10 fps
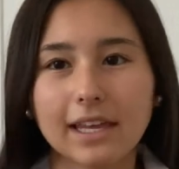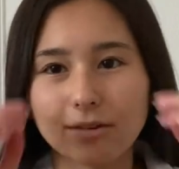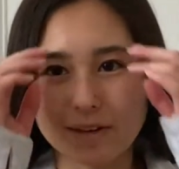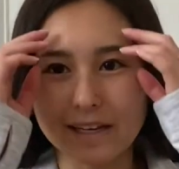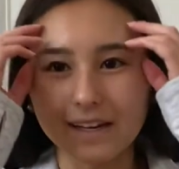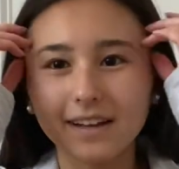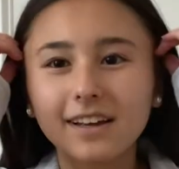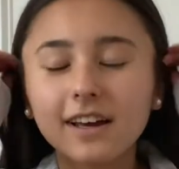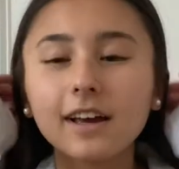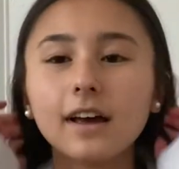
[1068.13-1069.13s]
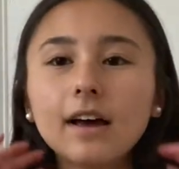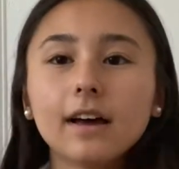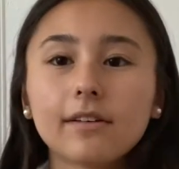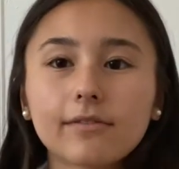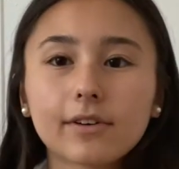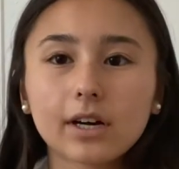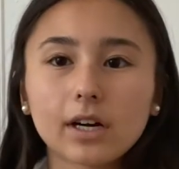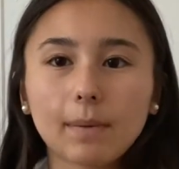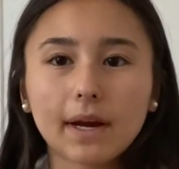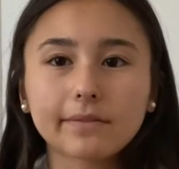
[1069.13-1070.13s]
you need for
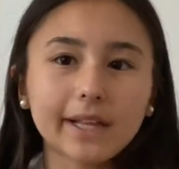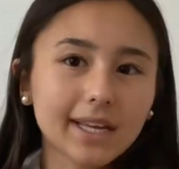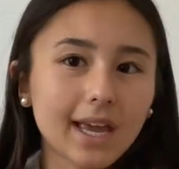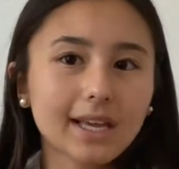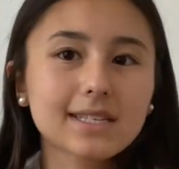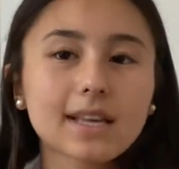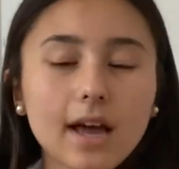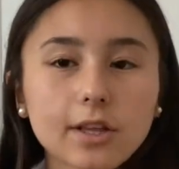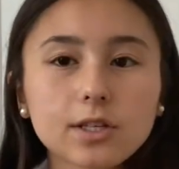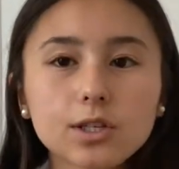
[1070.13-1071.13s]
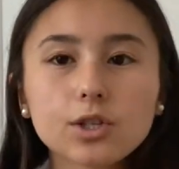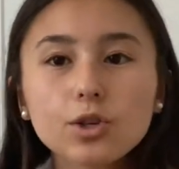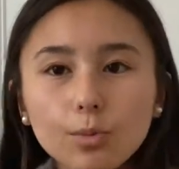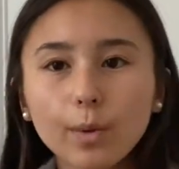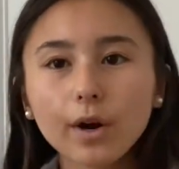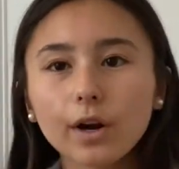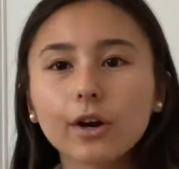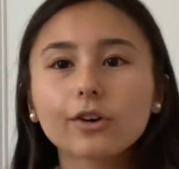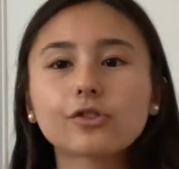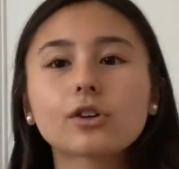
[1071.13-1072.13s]
a pair of leggings.
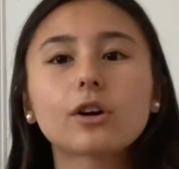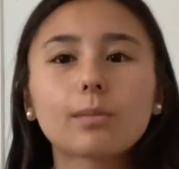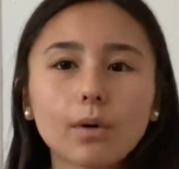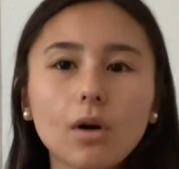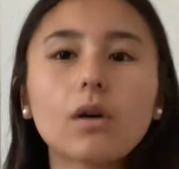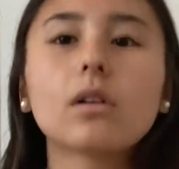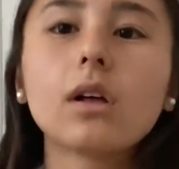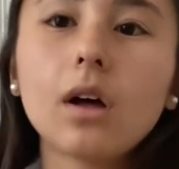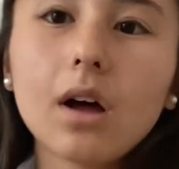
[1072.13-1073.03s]
Super durable.